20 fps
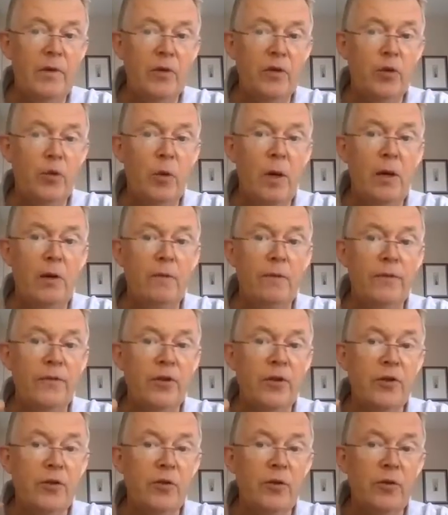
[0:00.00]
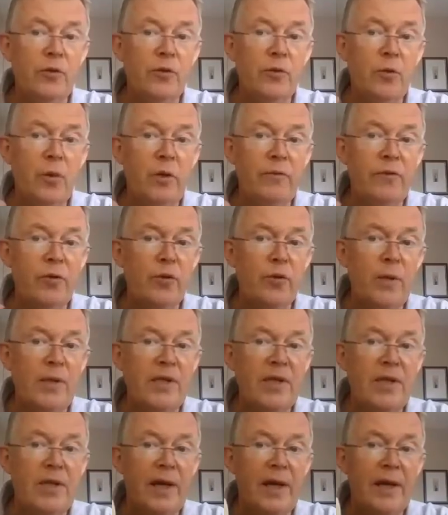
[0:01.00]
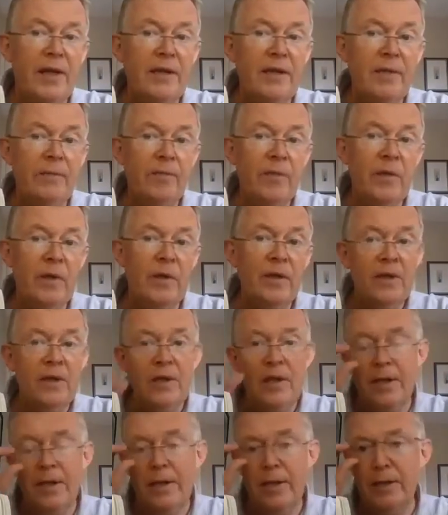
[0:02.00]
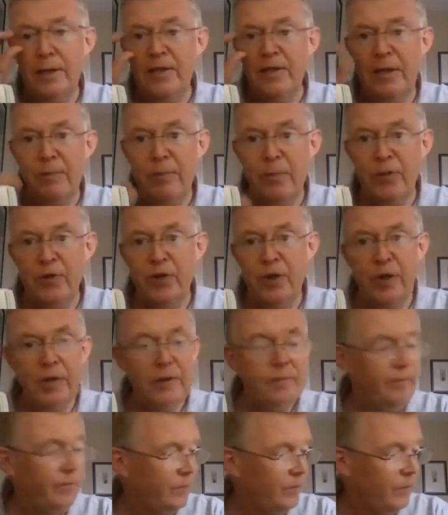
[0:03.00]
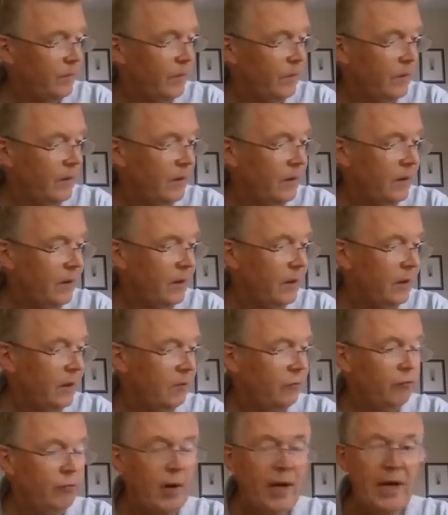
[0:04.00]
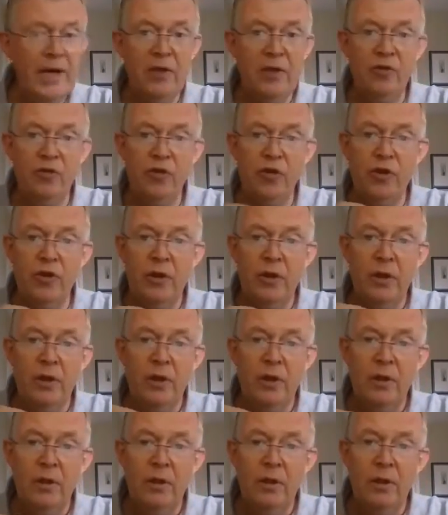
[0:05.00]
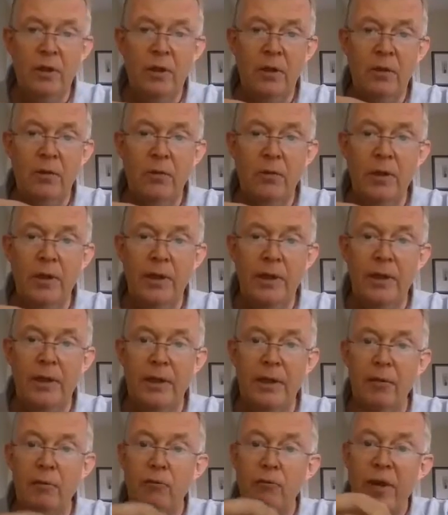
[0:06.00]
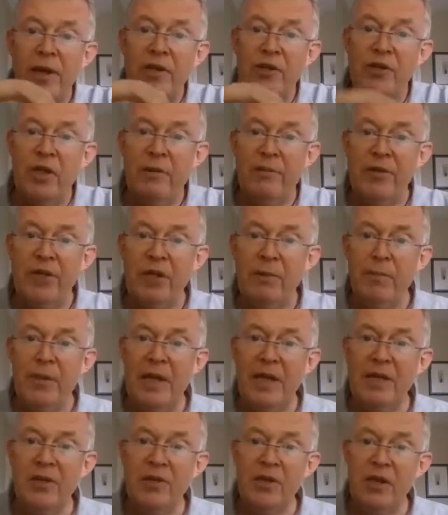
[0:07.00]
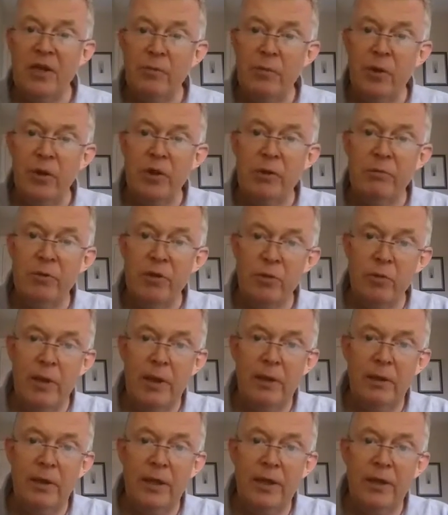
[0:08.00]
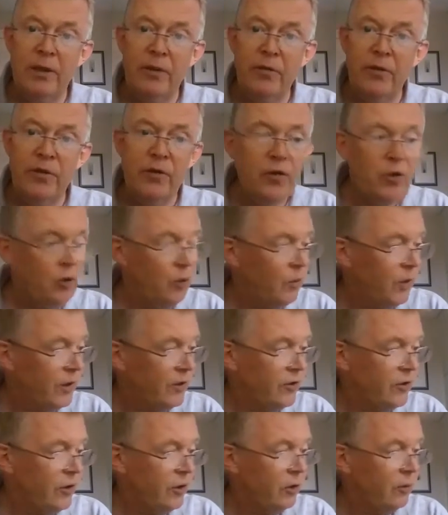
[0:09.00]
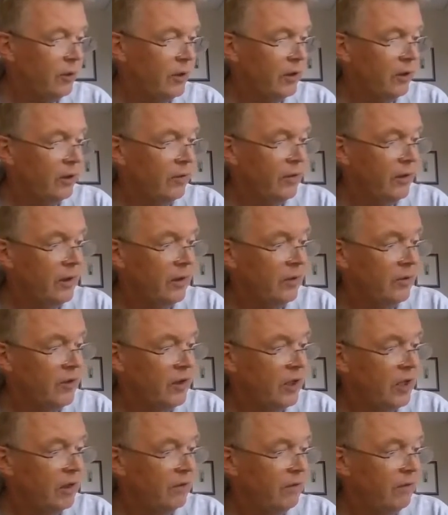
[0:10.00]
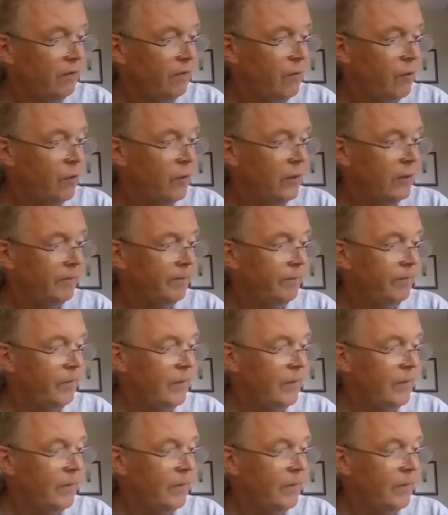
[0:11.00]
12 to 29 temperature range. Range limiting pins in the bottom as well, like on the 212 and on the TRV4.